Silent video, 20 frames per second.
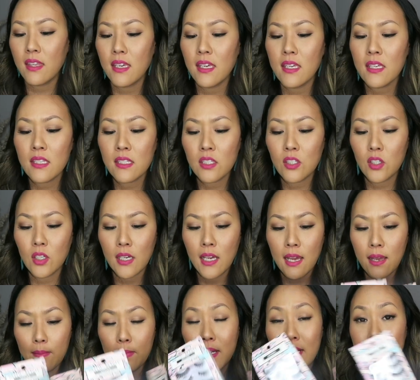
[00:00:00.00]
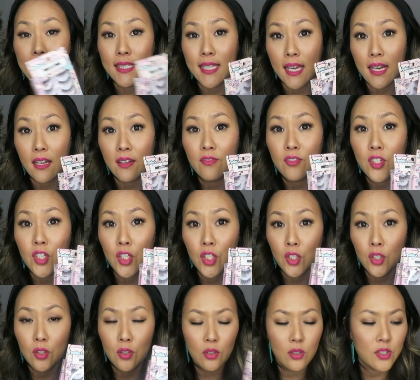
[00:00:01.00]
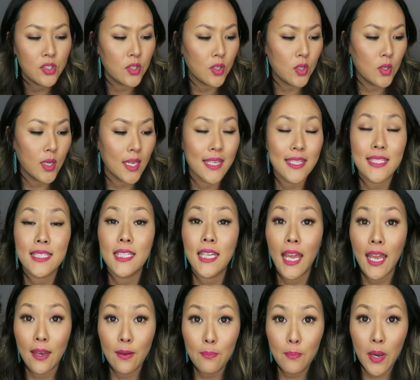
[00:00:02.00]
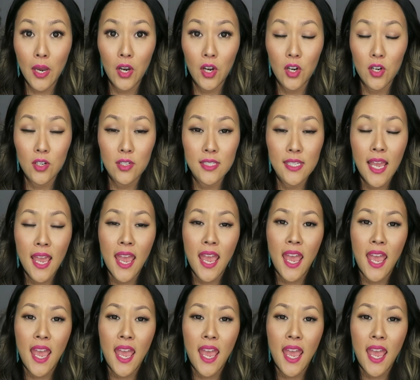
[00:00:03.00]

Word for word: These come in a set of two, so you get 10 pairs,